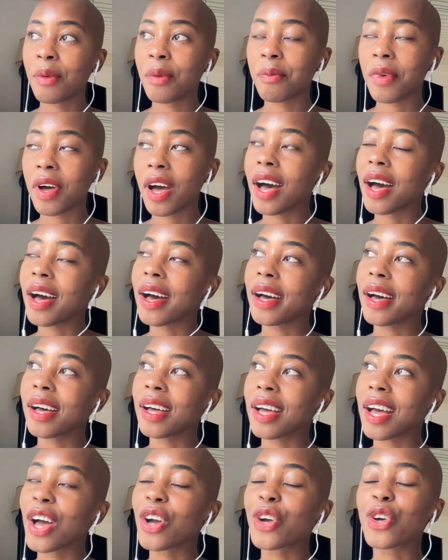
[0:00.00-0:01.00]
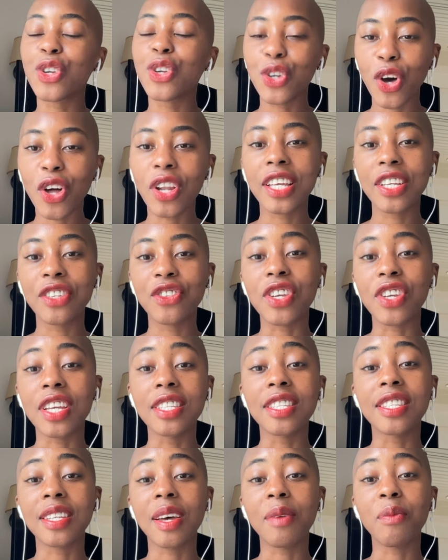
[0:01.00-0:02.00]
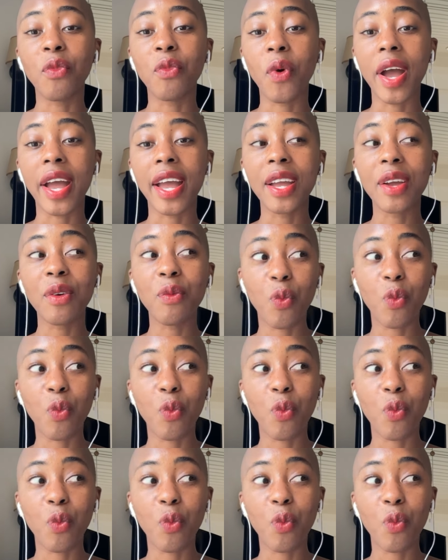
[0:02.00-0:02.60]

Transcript: uh, acknowledge in some way